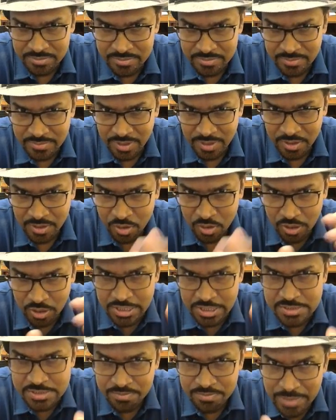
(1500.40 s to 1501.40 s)
are called
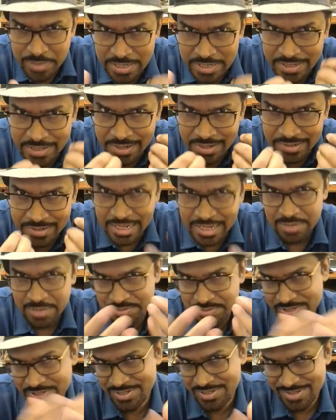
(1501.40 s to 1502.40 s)
as built-in
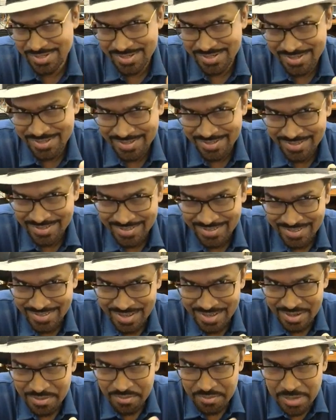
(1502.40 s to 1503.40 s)
types.
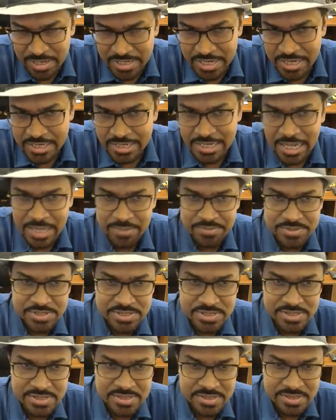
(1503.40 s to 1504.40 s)
Built-in
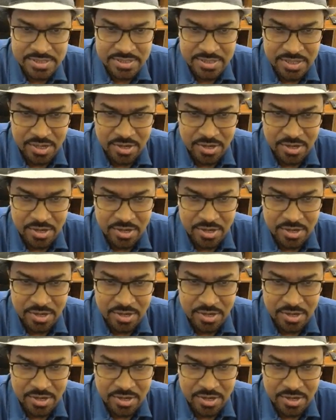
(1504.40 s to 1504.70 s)
types are